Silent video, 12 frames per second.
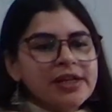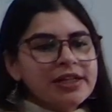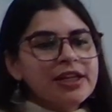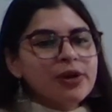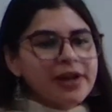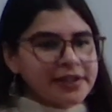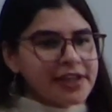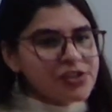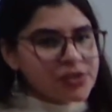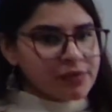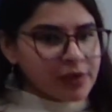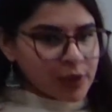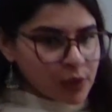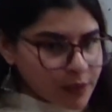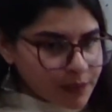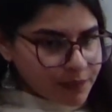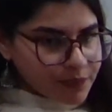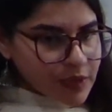your attention will go.
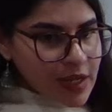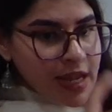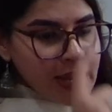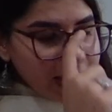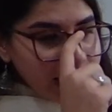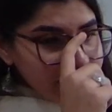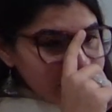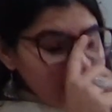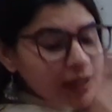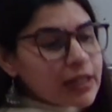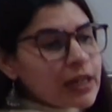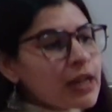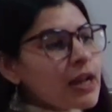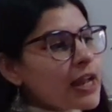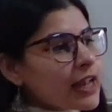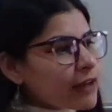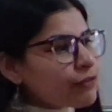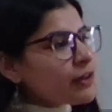If
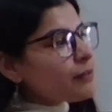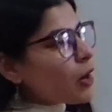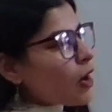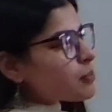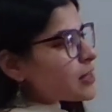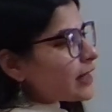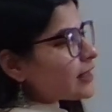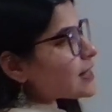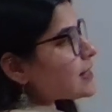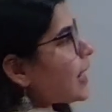an object is there